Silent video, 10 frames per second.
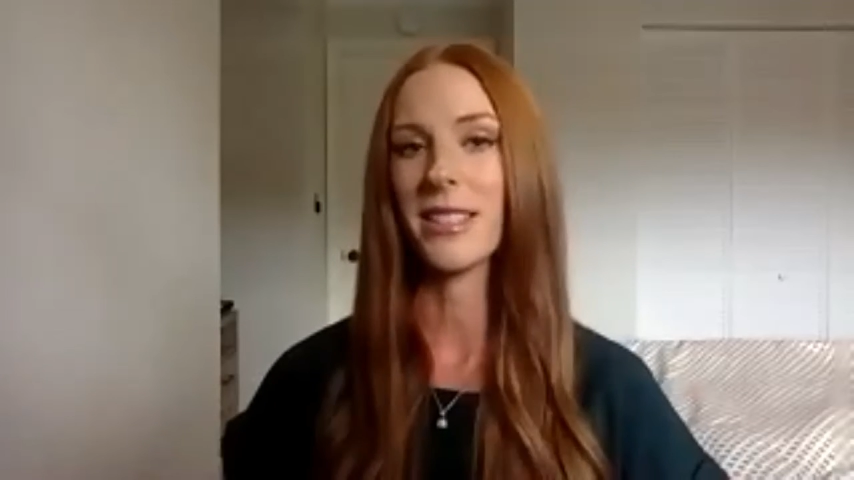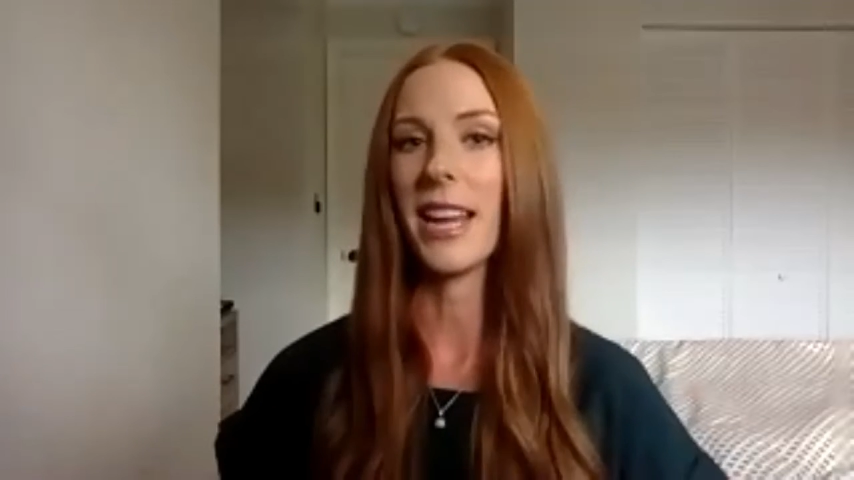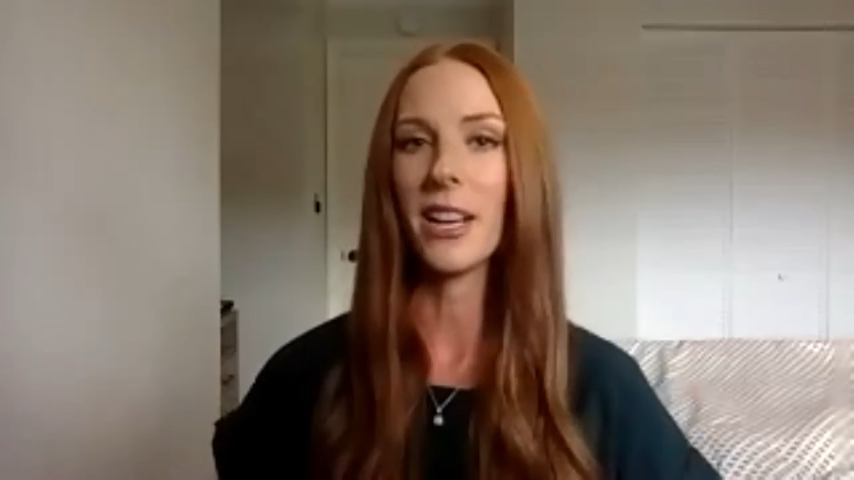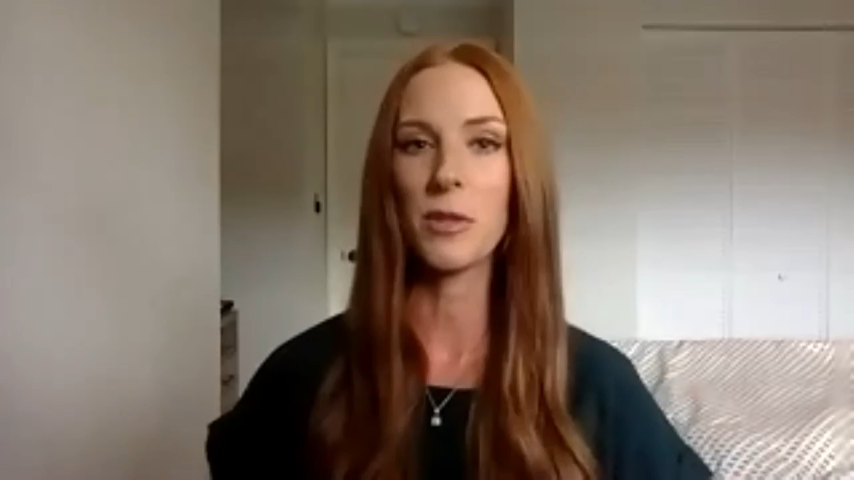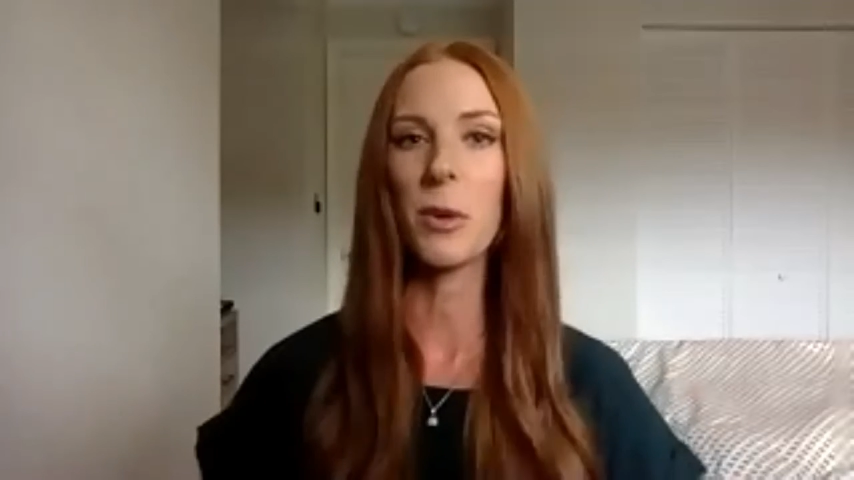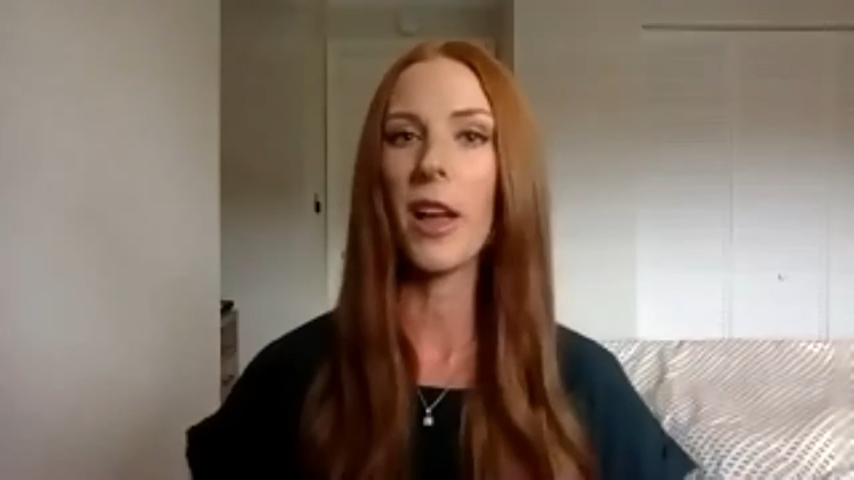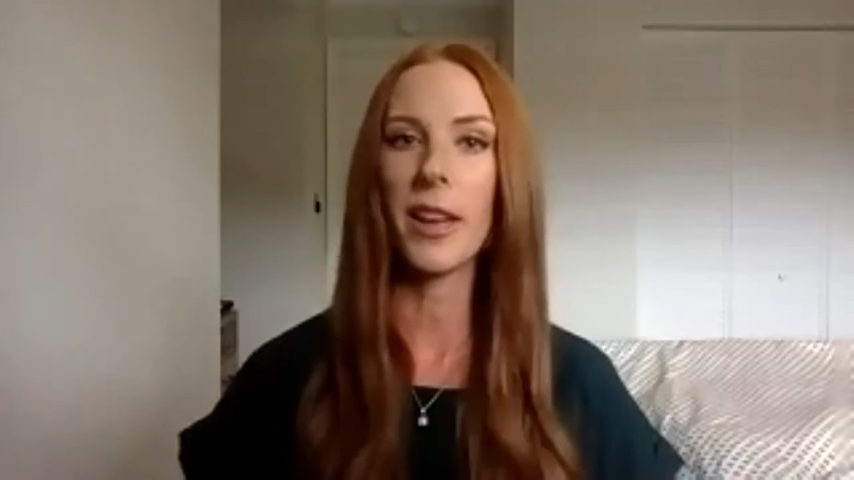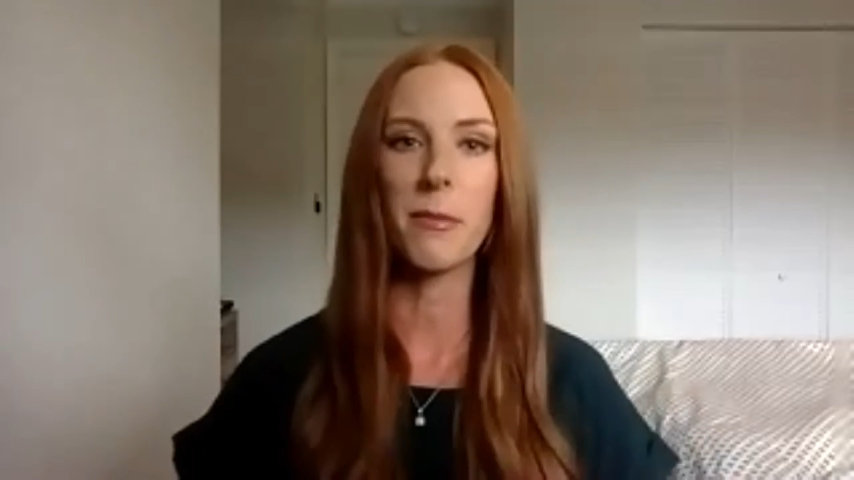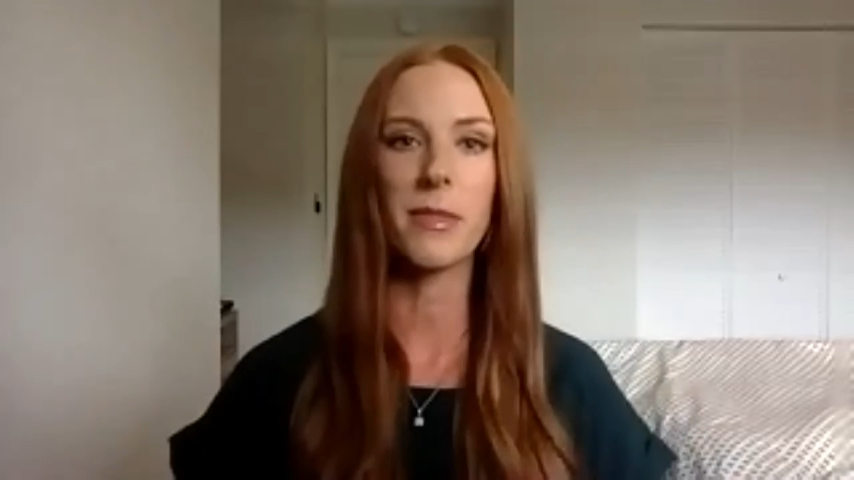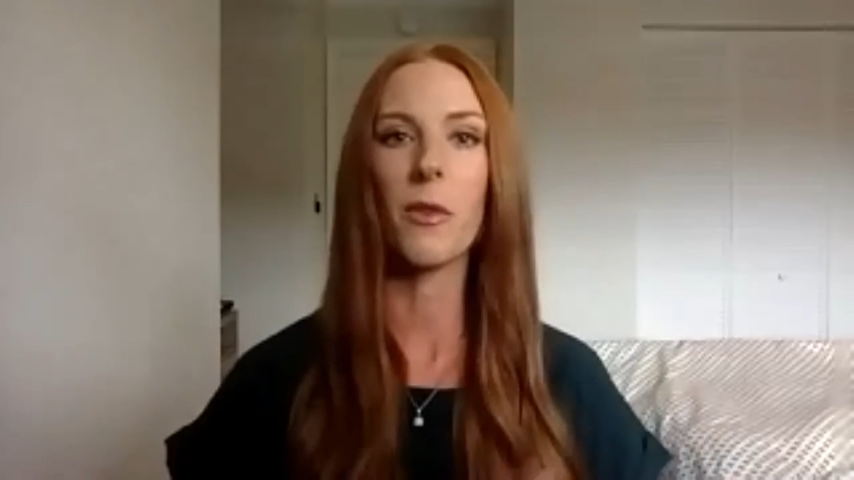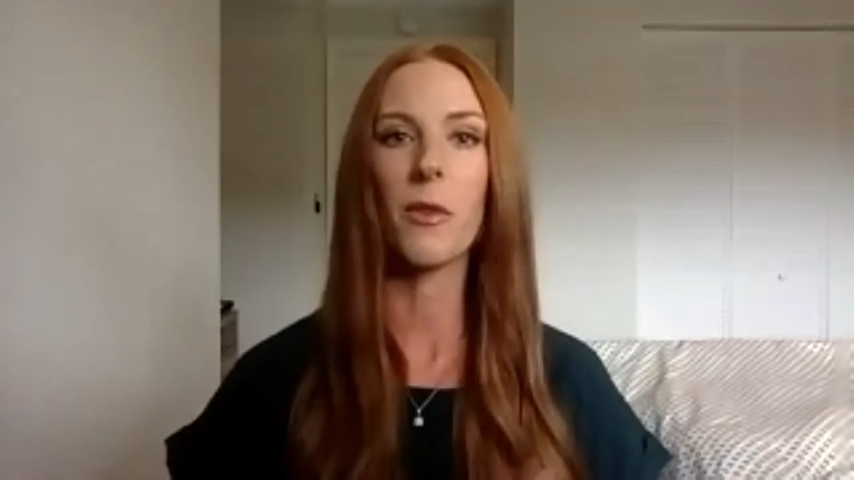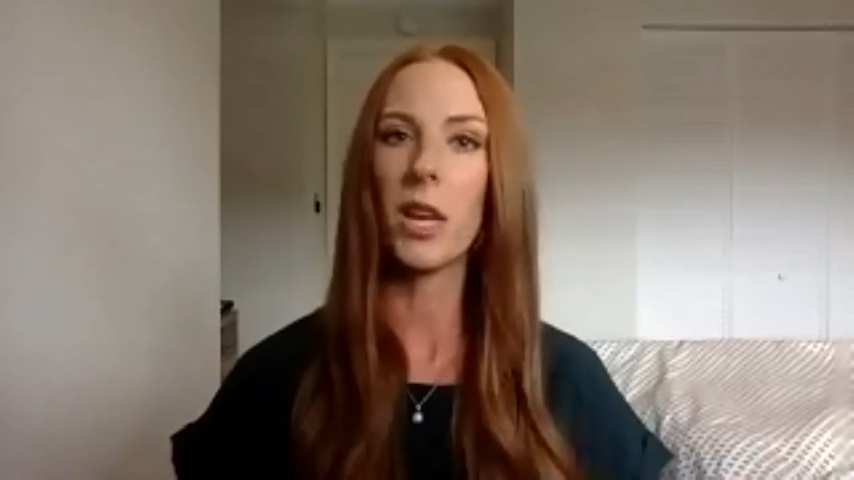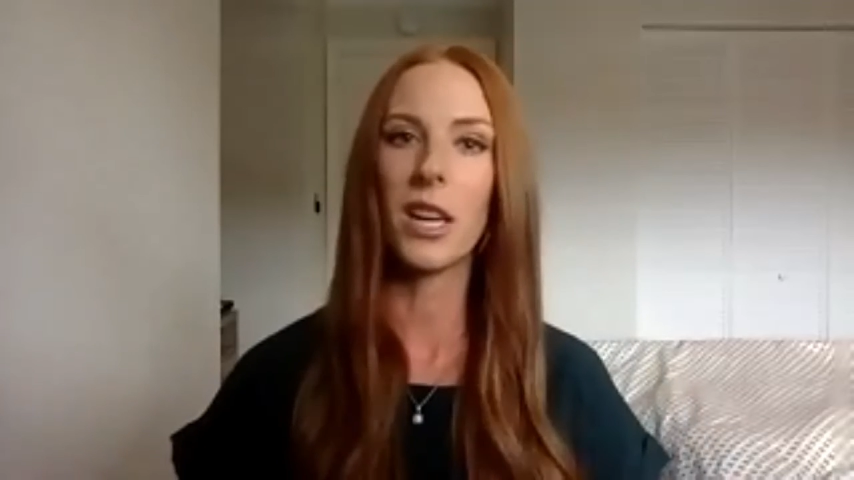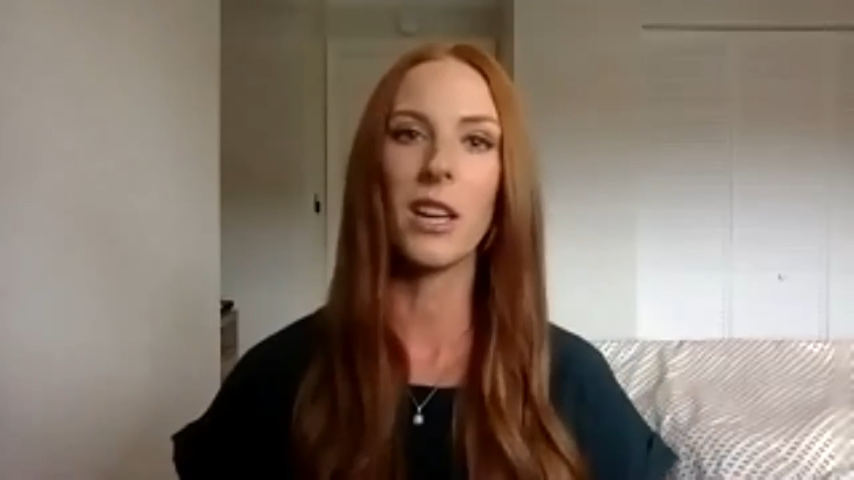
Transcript: tangible items that we